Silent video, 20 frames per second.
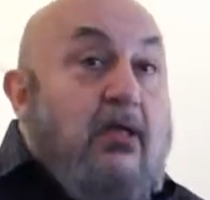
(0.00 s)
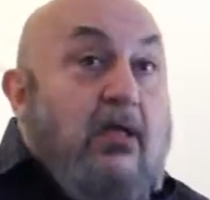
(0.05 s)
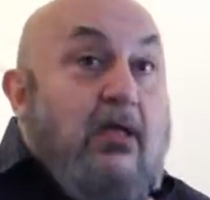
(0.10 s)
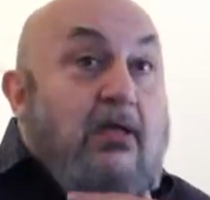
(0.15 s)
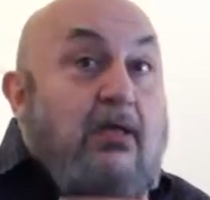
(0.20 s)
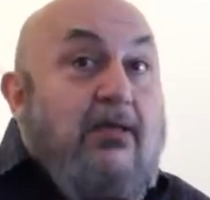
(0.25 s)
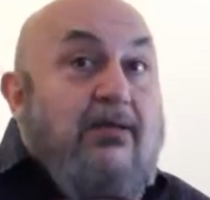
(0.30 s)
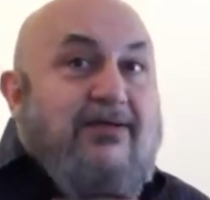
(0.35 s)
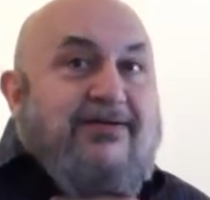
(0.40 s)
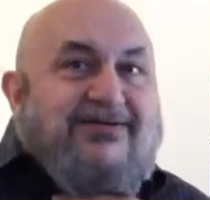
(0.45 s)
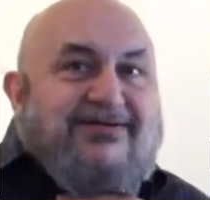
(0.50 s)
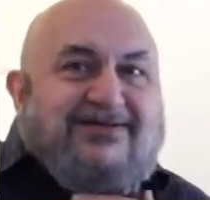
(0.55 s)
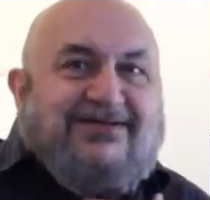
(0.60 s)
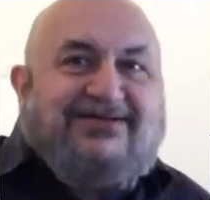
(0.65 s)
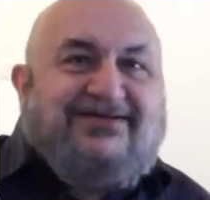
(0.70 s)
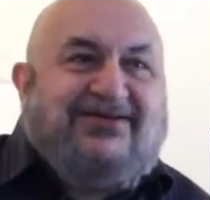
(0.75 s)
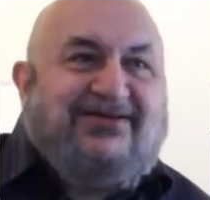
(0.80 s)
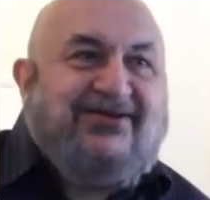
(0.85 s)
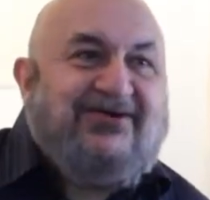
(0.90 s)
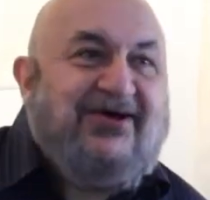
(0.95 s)
you
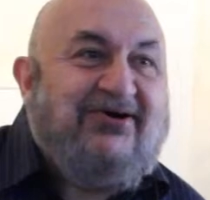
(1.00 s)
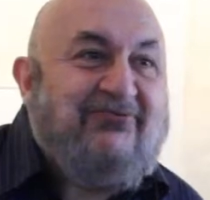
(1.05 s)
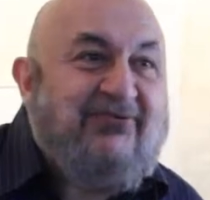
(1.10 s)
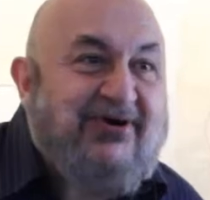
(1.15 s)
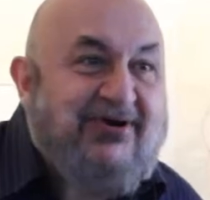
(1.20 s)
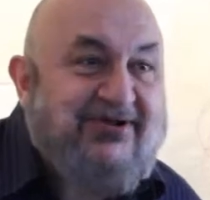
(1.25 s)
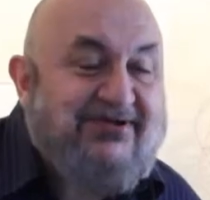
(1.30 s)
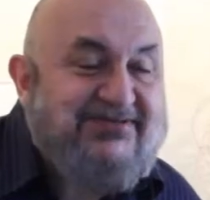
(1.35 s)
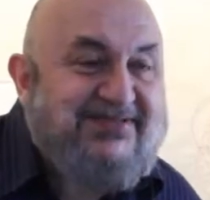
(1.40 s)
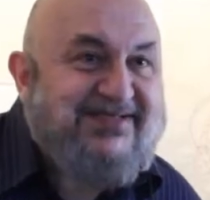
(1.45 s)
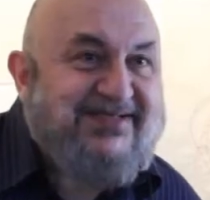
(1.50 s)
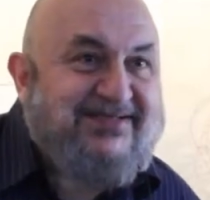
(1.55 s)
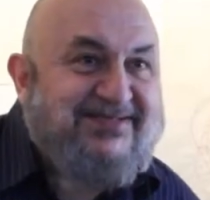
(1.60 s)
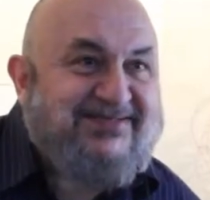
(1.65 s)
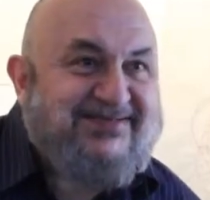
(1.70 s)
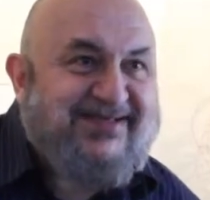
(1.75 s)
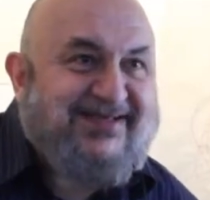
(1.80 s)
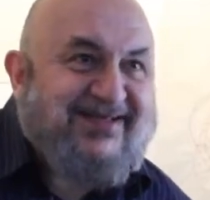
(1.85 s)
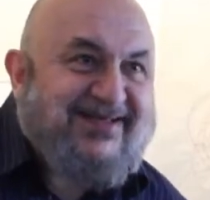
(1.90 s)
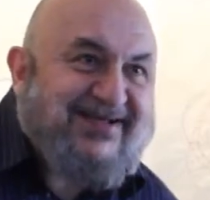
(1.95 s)
know, one of those
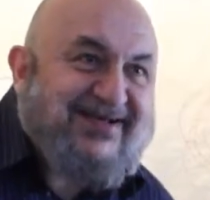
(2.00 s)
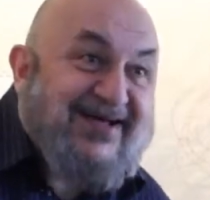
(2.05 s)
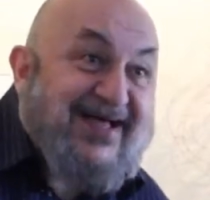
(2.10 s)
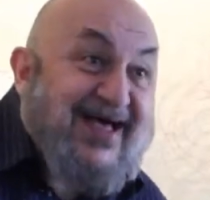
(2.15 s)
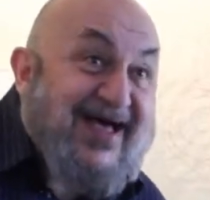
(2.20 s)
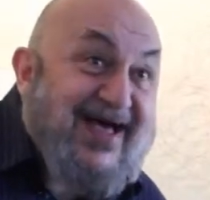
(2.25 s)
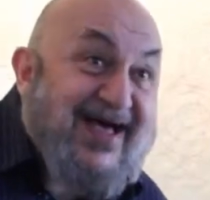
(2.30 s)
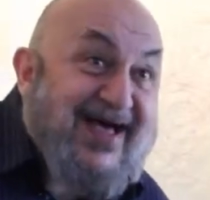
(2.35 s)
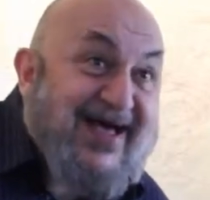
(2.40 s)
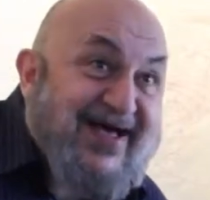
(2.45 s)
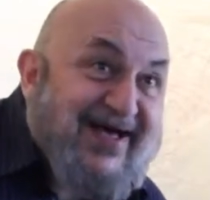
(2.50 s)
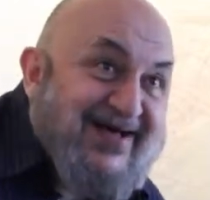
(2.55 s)
things like, ah!